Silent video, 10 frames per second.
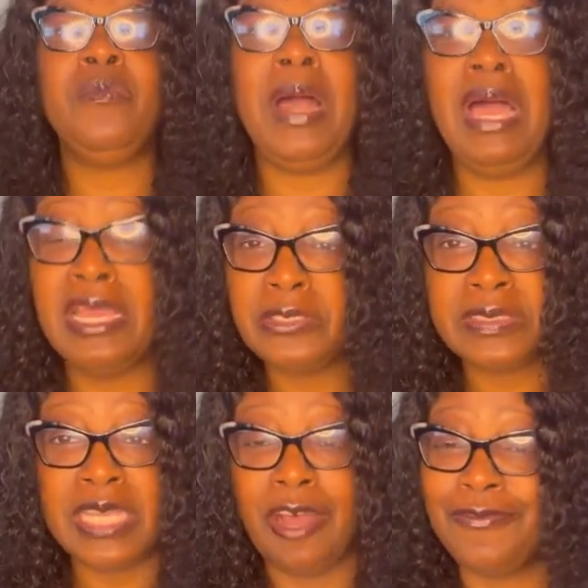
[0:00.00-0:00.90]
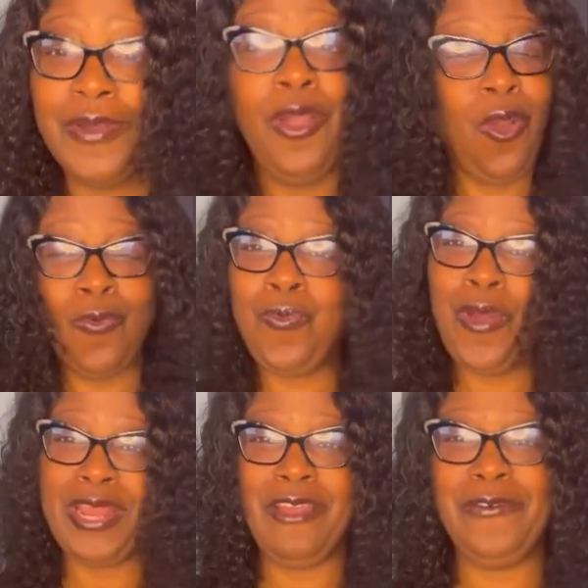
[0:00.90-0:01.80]
you, my higher self.
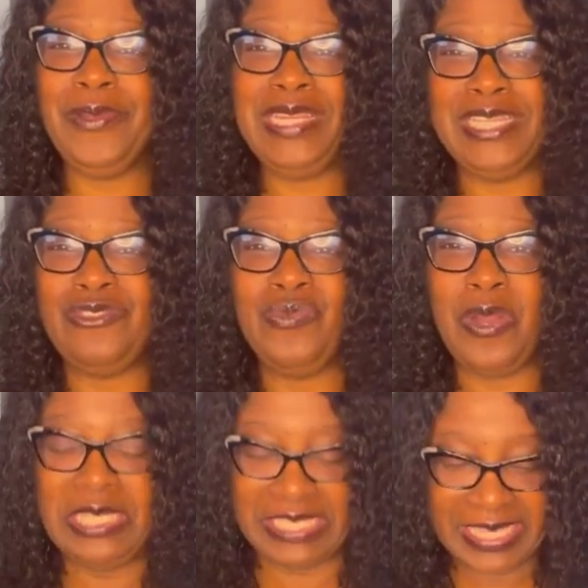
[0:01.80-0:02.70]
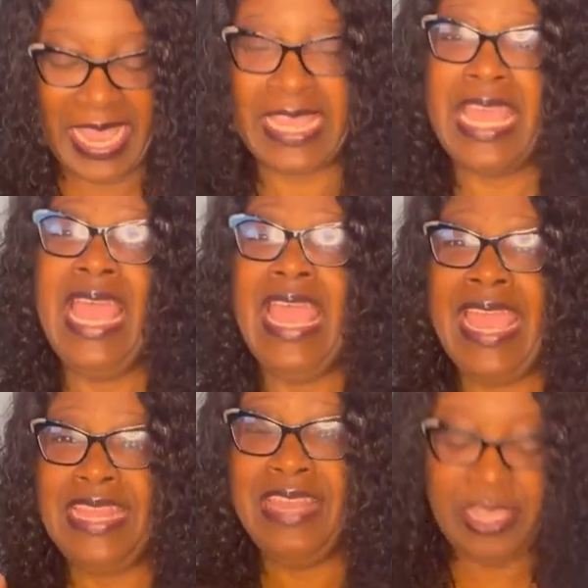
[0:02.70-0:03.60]
Whatever it is you want to say.
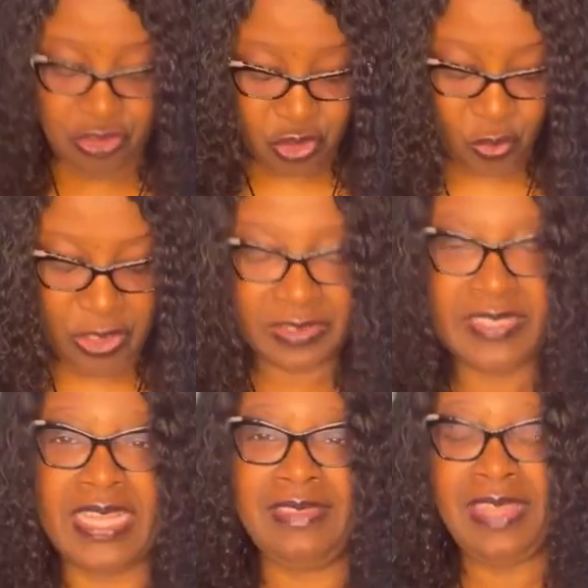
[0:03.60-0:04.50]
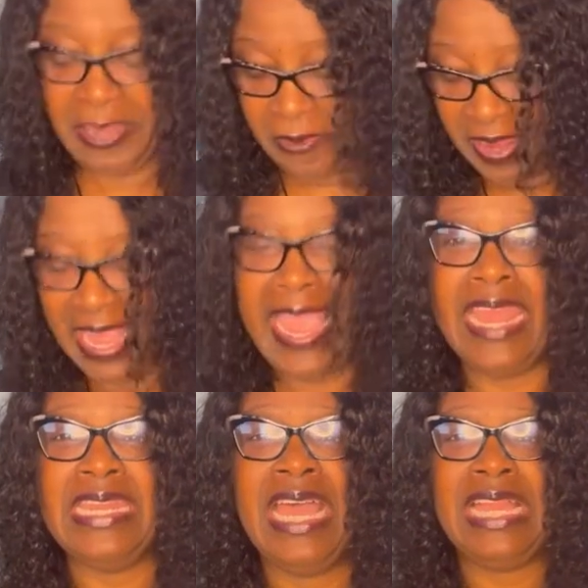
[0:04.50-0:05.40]
And then you will sit there
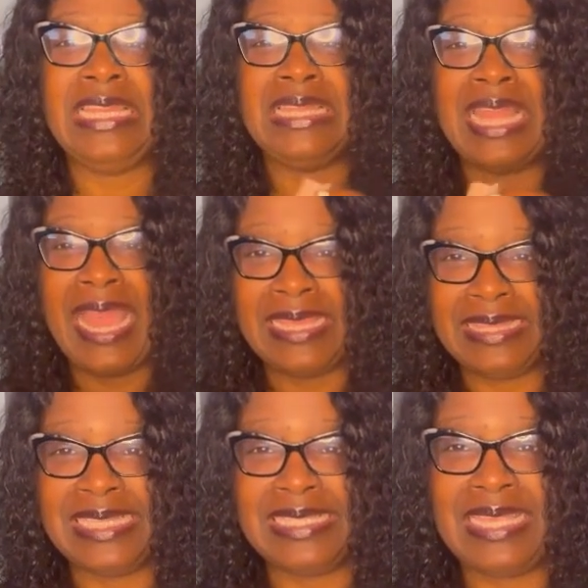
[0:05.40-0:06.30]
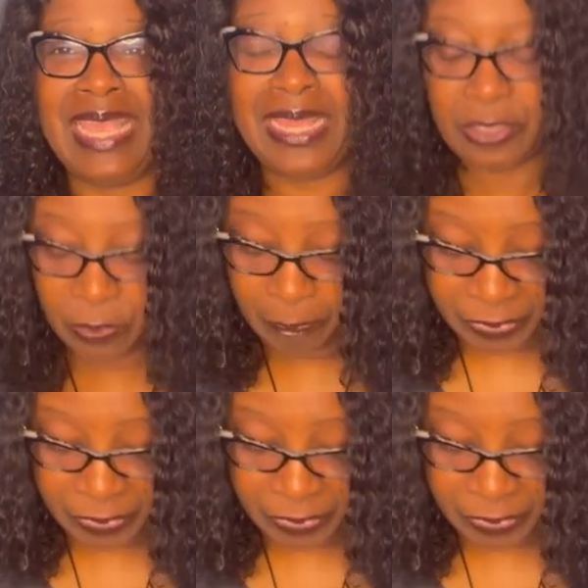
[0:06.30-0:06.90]
and light this candle.